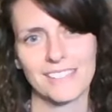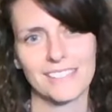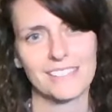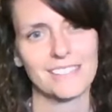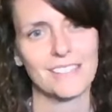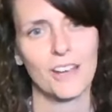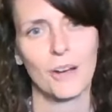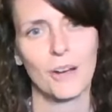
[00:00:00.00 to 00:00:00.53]

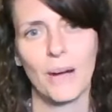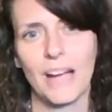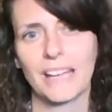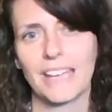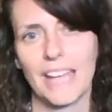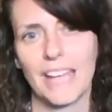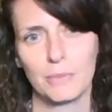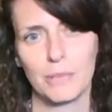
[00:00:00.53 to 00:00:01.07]
So I
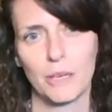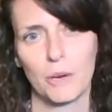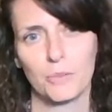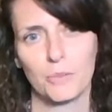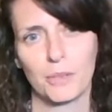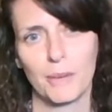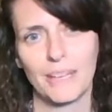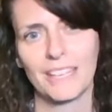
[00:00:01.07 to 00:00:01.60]
can be home
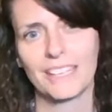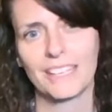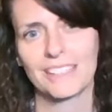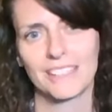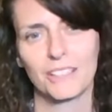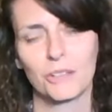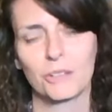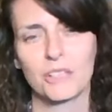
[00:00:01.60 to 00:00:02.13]
with my kids
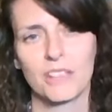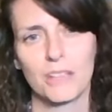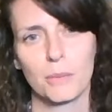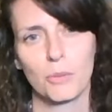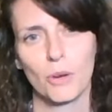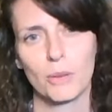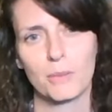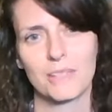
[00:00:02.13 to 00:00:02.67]
and go to the
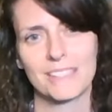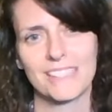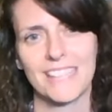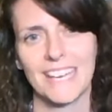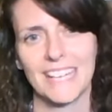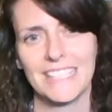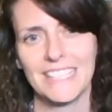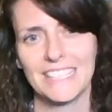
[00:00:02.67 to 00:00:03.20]
appointments
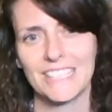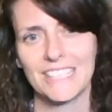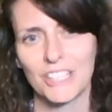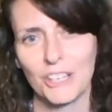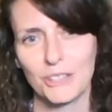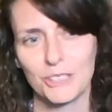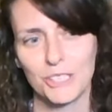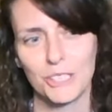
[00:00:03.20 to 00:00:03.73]
that I need to
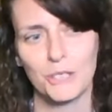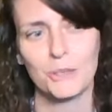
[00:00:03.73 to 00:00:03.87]
go to,